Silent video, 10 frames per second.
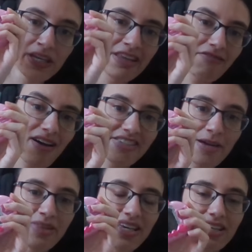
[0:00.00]
There are
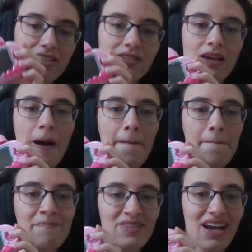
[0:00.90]
some that is
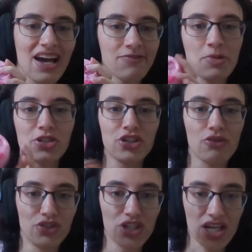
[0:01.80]
kind of almost, you
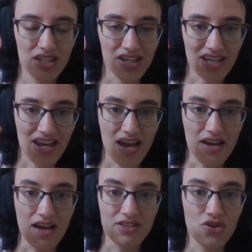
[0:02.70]
know, just
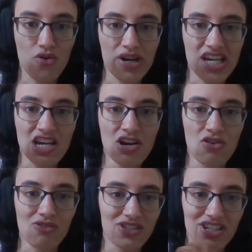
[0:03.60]
a toy,
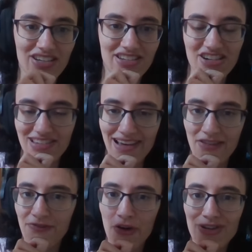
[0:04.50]
or just like a
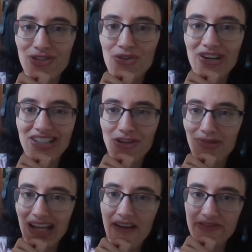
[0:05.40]
phone toy, and don't
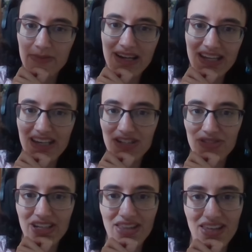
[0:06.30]
really have as many
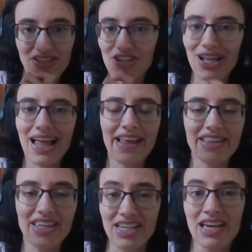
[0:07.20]
interesting things. So I
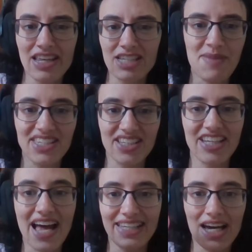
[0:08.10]
like this makes it
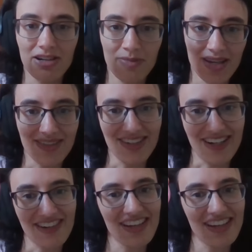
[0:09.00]
stand out a bit, you know.